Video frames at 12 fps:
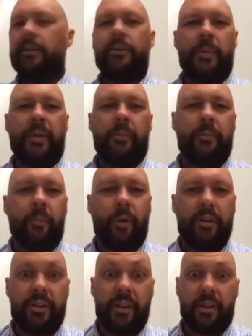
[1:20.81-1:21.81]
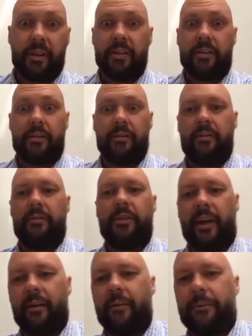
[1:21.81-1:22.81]
who's been watching this
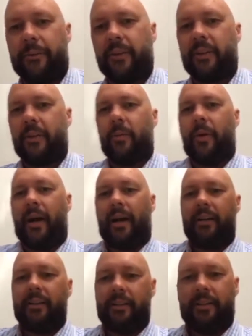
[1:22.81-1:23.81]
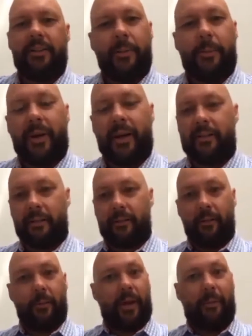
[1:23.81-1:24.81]
channel for a little while is not surprised at
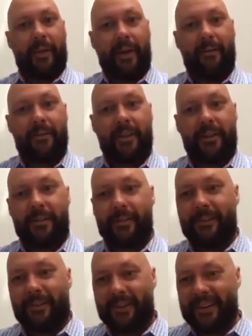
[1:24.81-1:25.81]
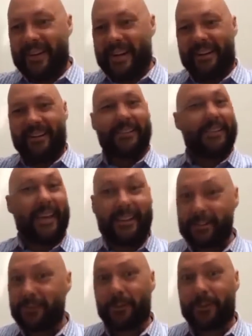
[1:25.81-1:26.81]
all why we have Jason on here, because that's
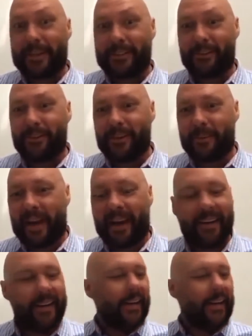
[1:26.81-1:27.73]
all we talk about.